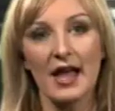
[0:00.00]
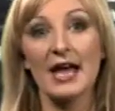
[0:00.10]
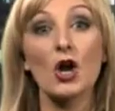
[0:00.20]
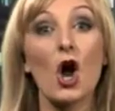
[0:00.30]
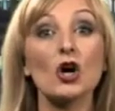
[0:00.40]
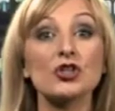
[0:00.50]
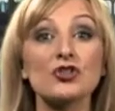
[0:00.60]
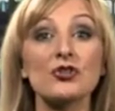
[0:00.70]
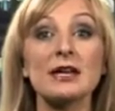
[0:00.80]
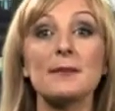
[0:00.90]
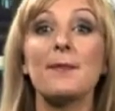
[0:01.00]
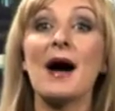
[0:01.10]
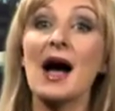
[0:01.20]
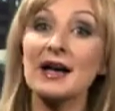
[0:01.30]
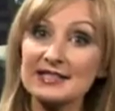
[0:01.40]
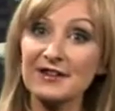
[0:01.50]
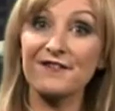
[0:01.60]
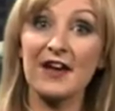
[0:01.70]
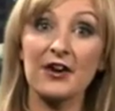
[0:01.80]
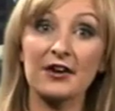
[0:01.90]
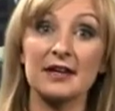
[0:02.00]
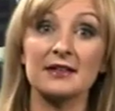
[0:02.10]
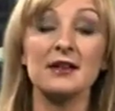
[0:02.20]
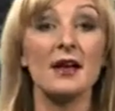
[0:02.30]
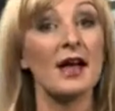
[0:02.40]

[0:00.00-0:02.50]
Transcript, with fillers: an Austrian Pastafarian